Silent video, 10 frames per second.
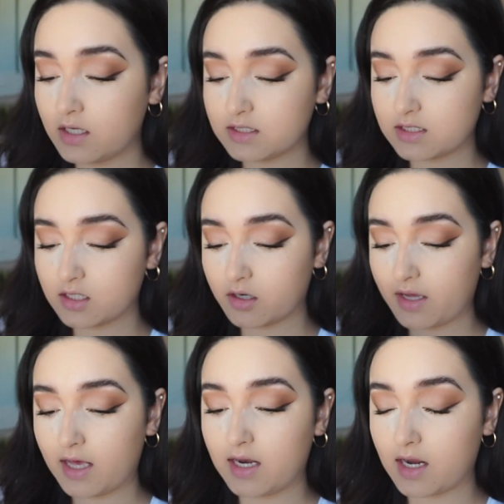I'm just gonna go
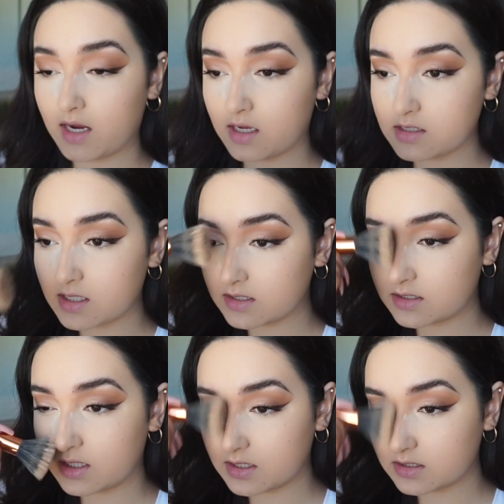ahead and
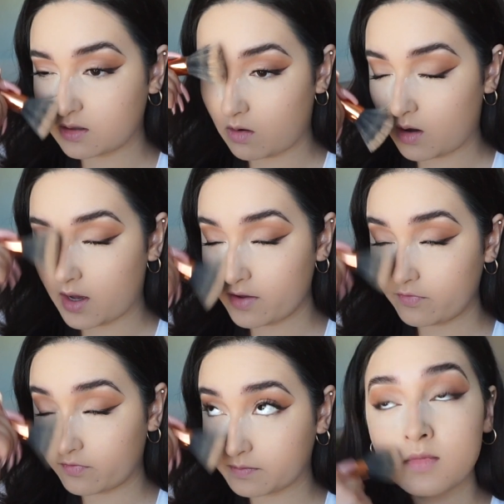dust this
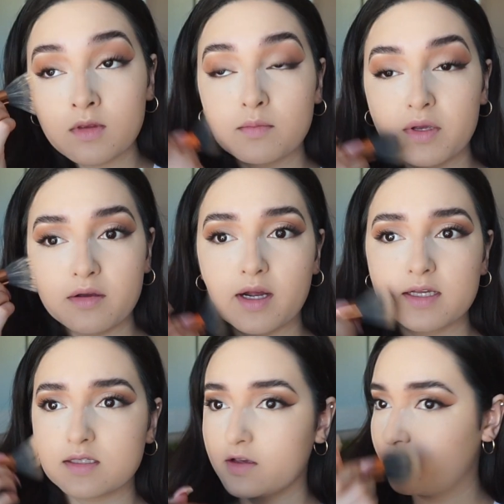off. But you
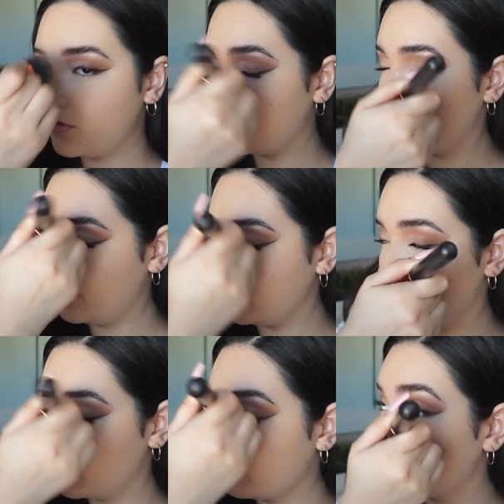guys, if you're
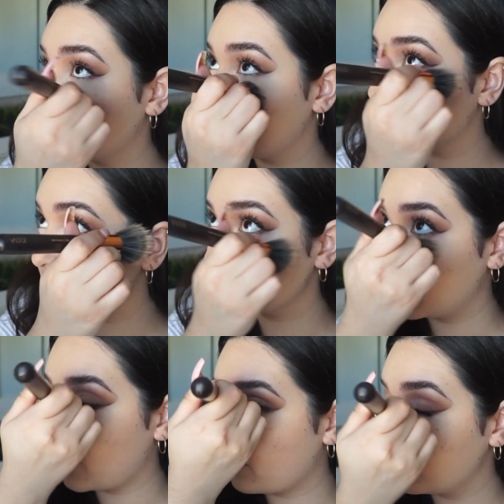looking for like
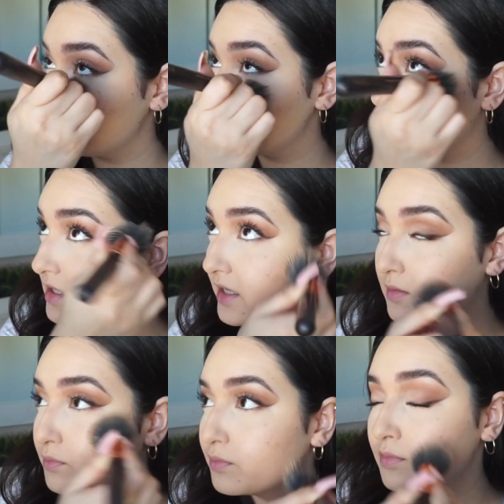an everyday like
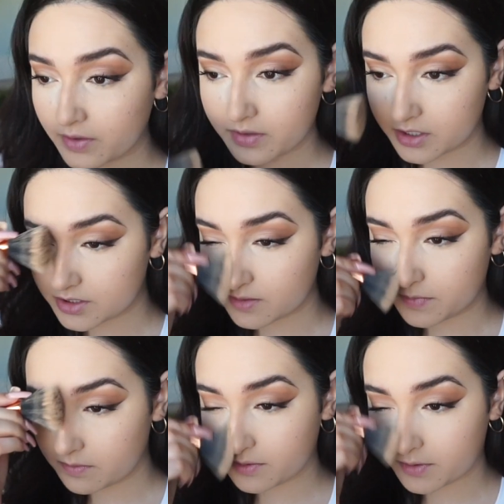foundation,
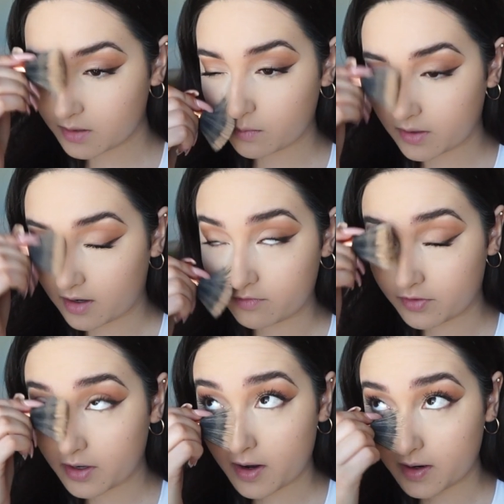BB cream,
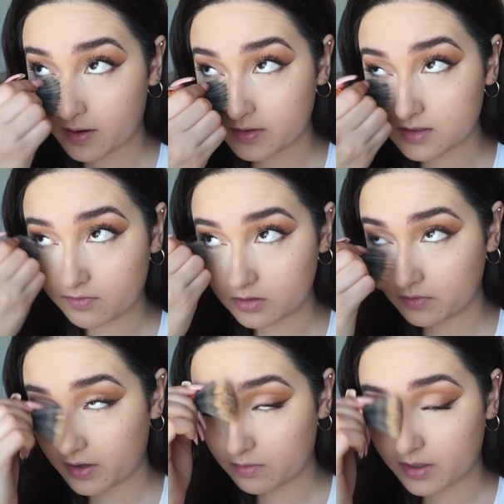whatever, I definitely
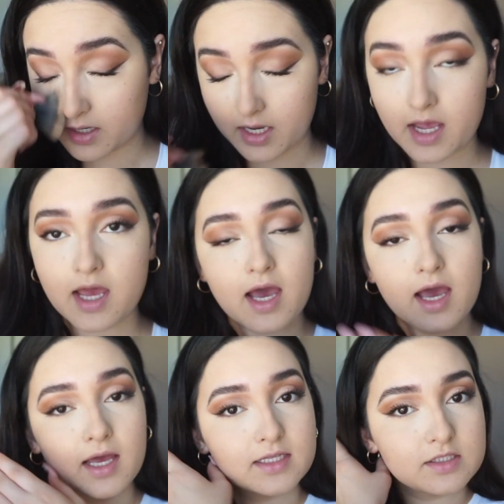recommend it.
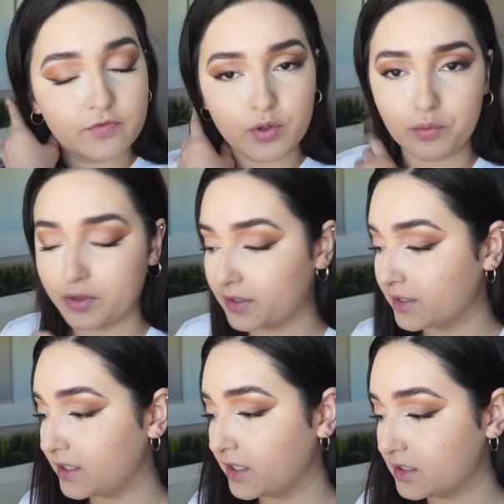It's for
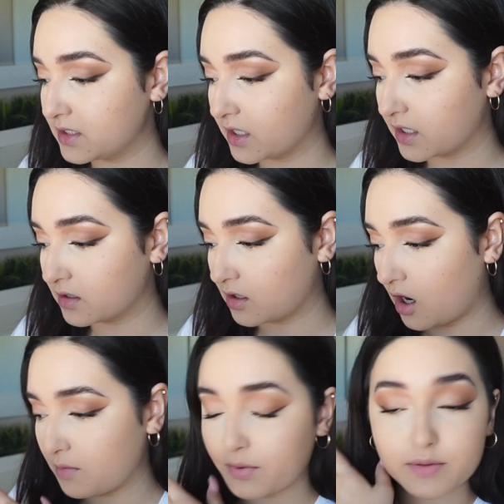oily to
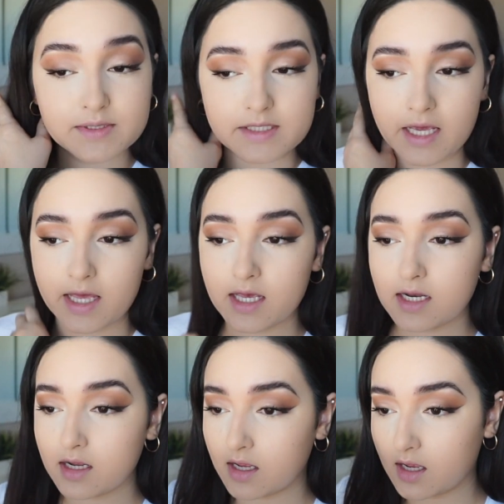combo
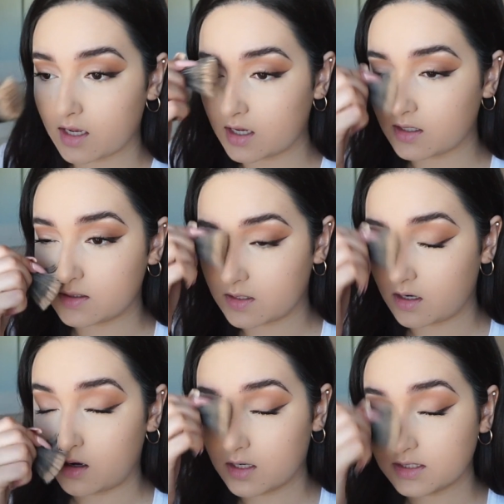skin, and
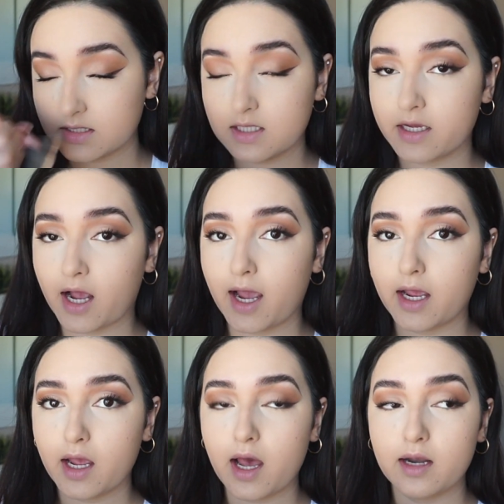honestly, like,
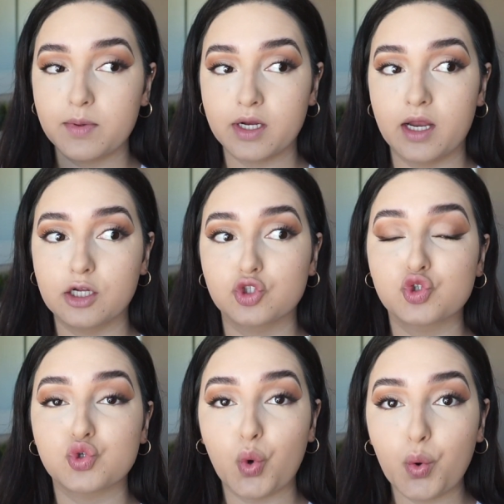I had been getting
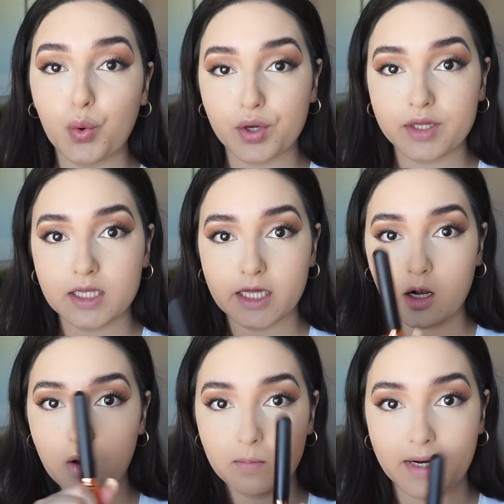so oily like
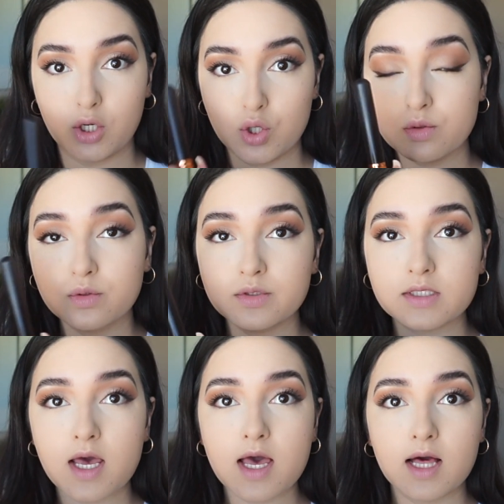on my nose.
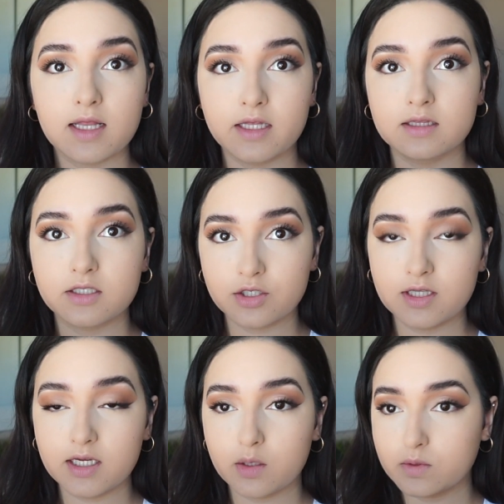Like,
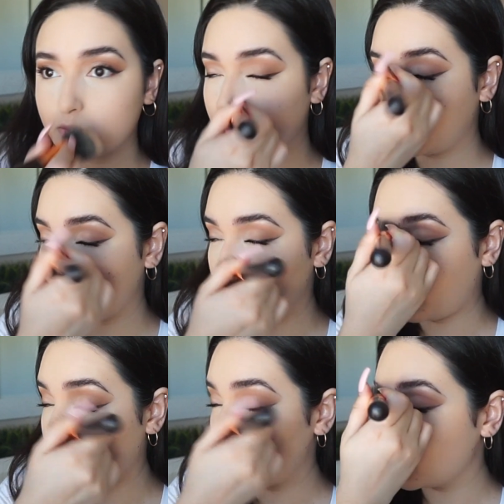literally, it was really, really bad.